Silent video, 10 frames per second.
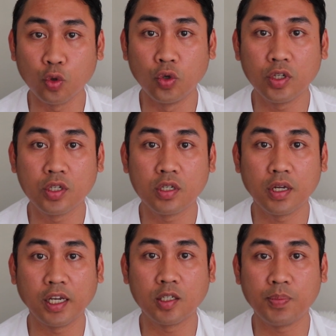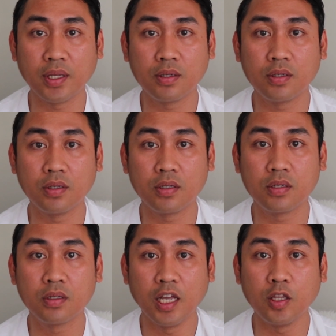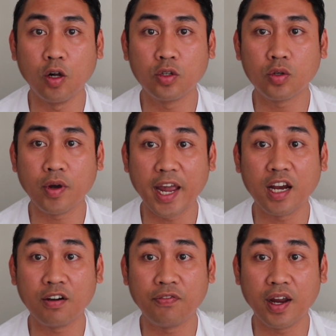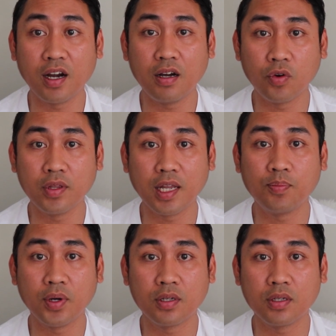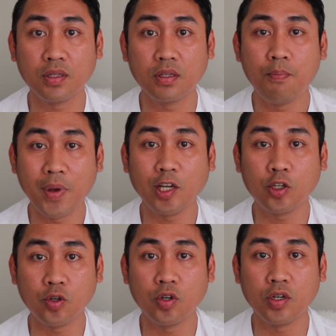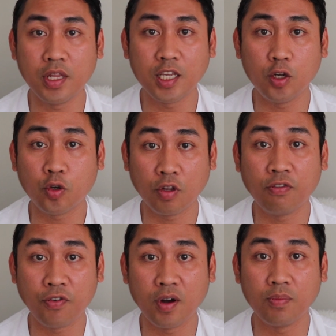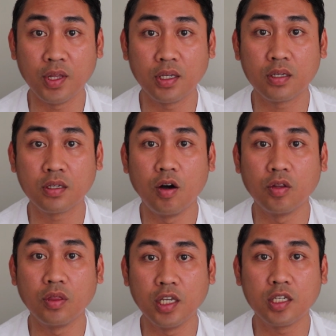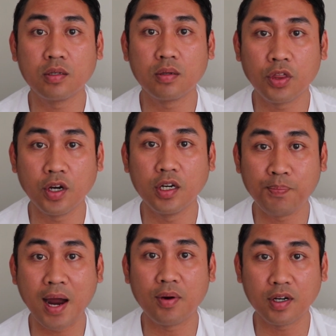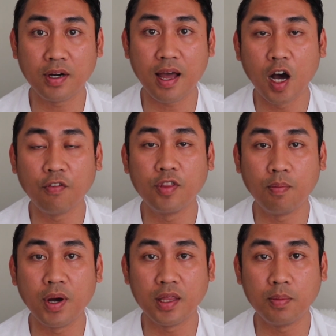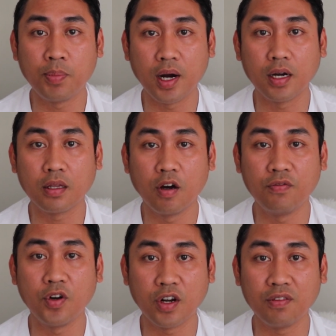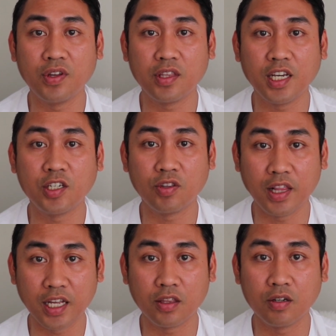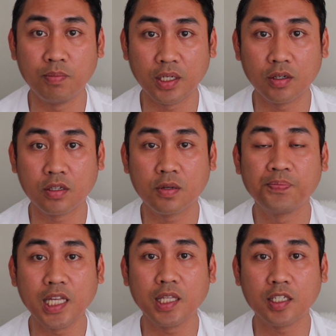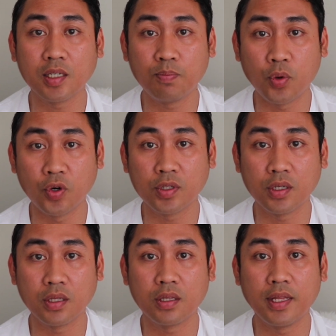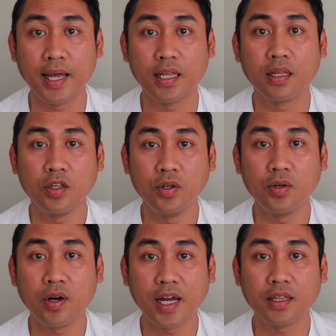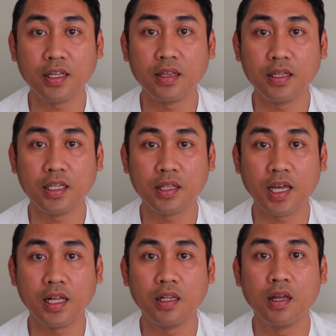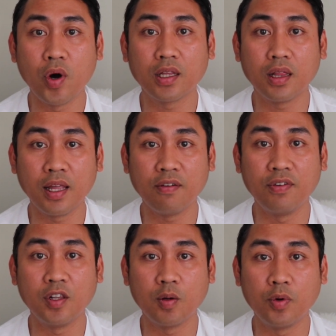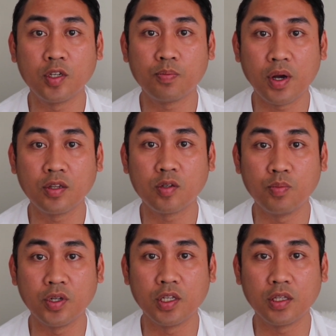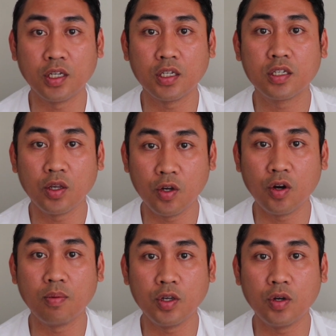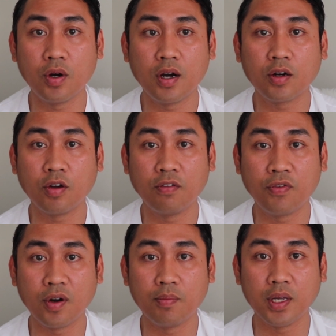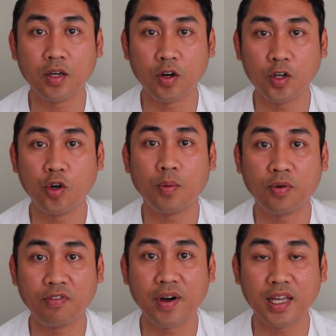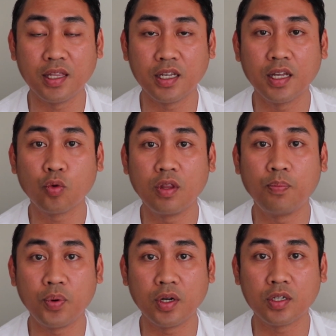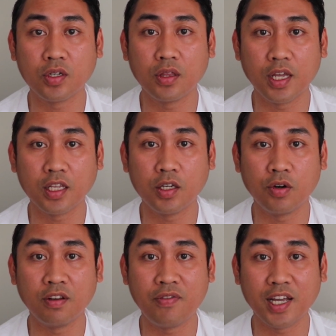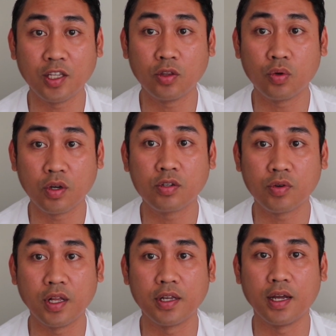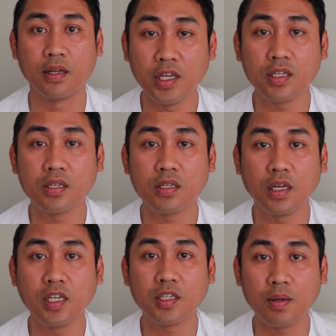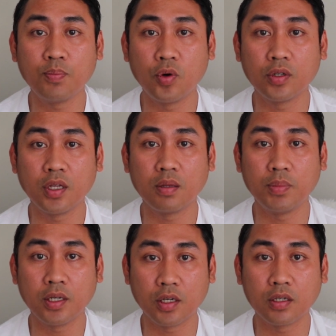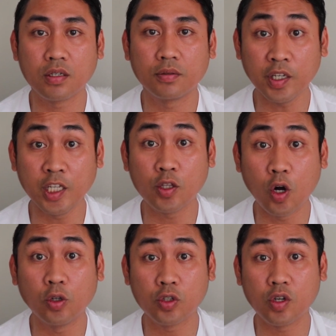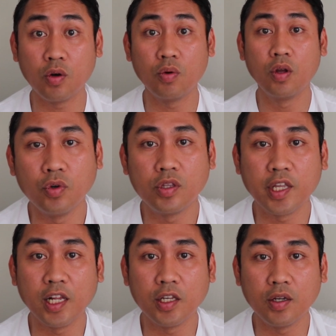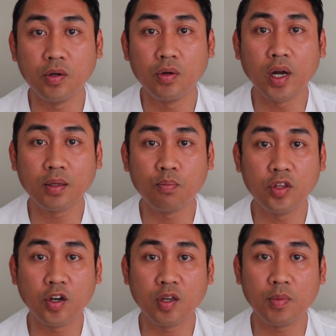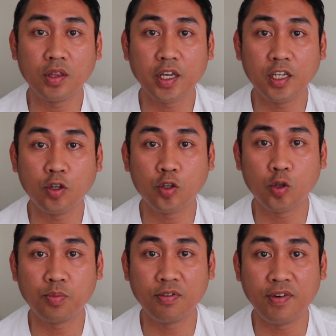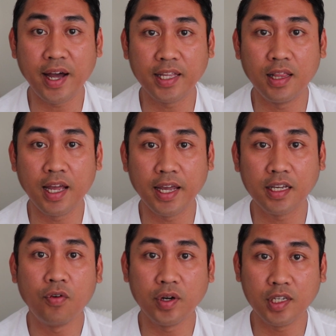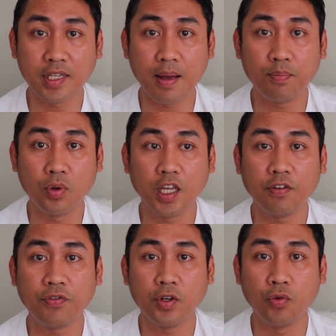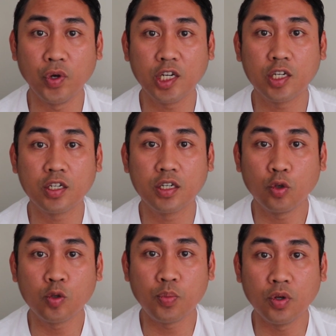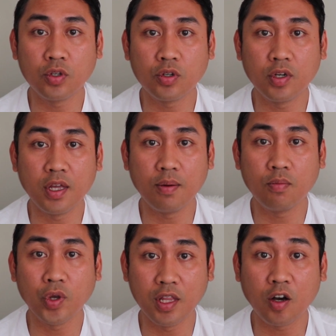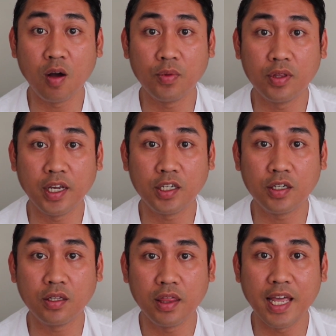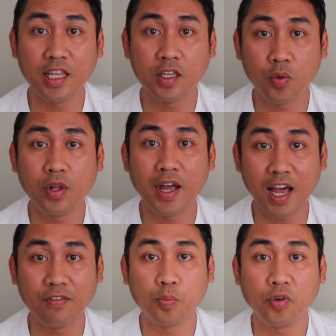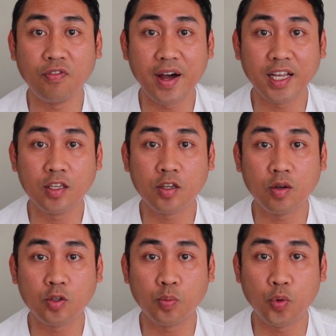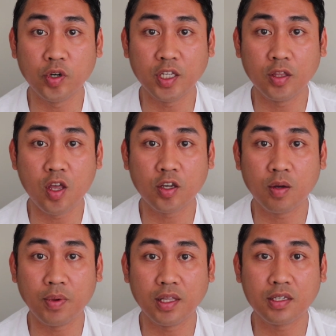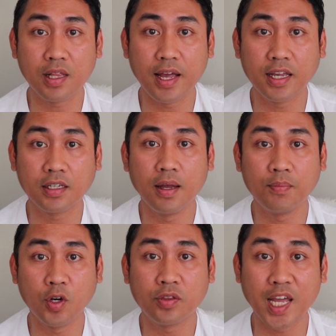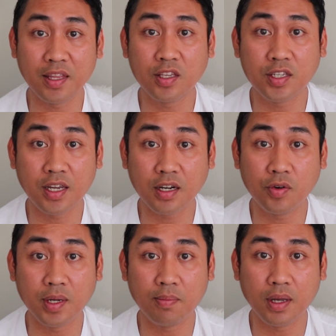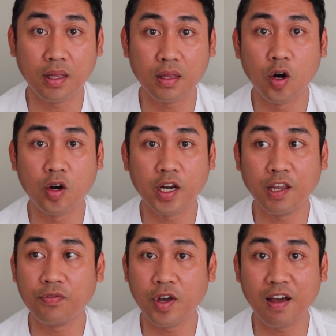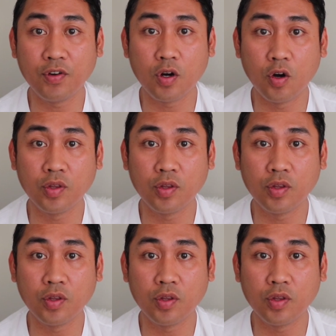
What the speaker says: tours expenses, and also airfare for that person, make sure that you confirm this on this third paragraph of the body part of your invitation letter, because it is important that you write in detail what level of responsibilities you are confirming or you are providing to the person that you're inviting to Australia. This is important because it also would tell you what documentations to provide. Like for example, if you wish to sponsor them with accommodation, then you will have to provide supporting documents like your tenancy agreement, or if you have your own